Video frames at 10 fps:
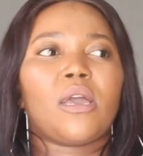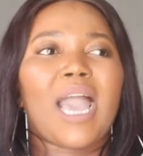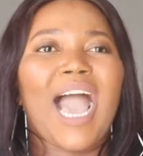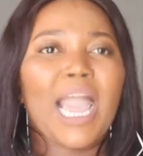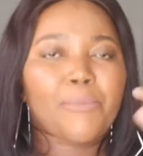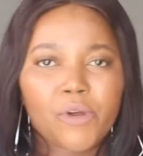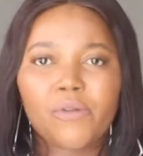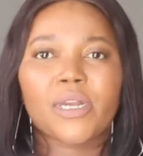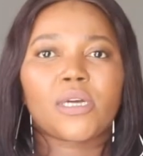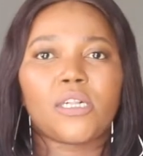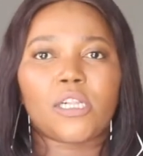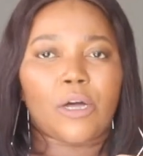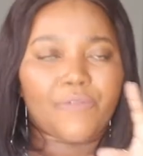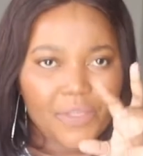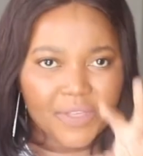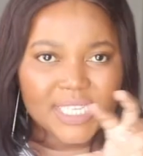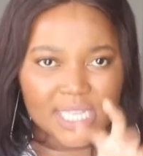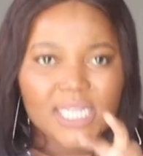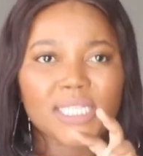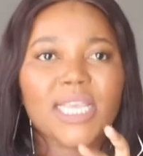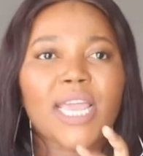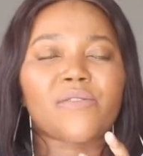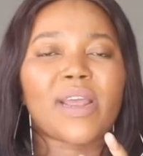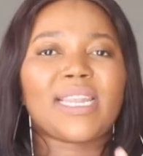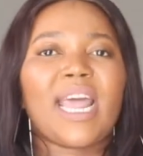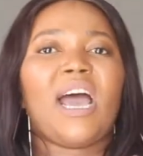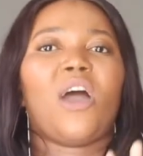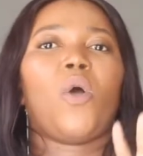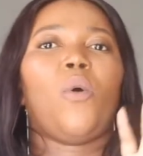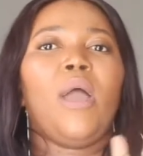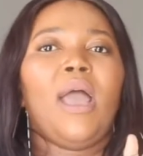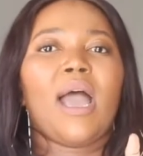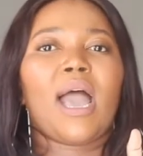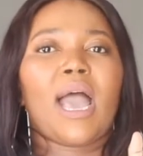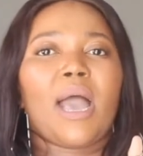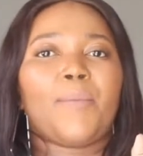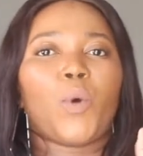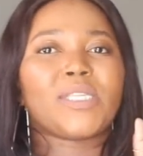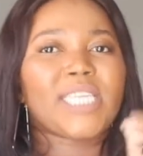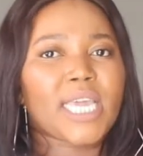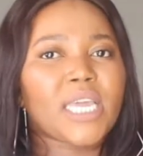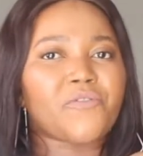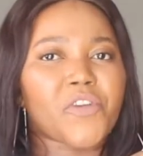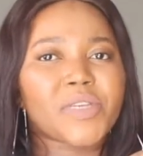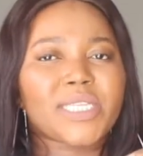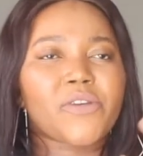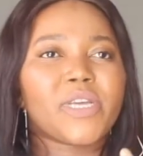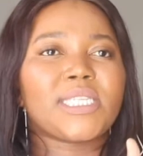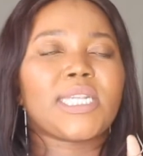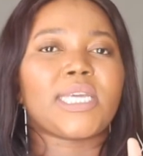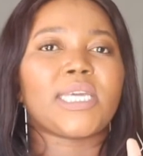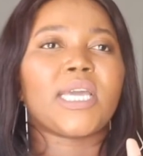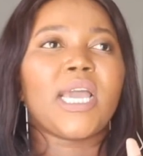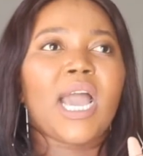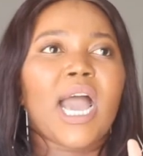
hypercritical of the things that he's saying right now, or taking it very seriously.